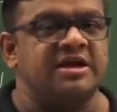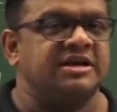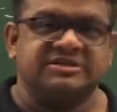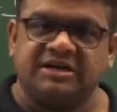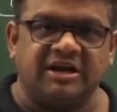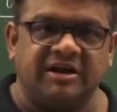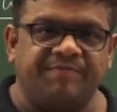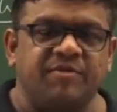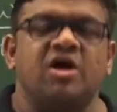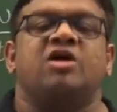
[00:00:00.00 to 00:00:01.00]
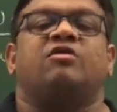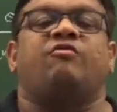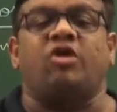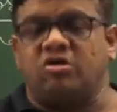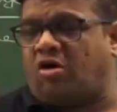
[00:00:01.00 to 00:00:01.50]
Is it clear? Now,
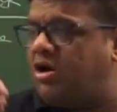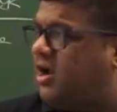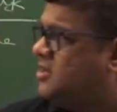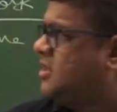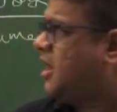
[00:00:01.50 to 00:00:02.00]
what all are the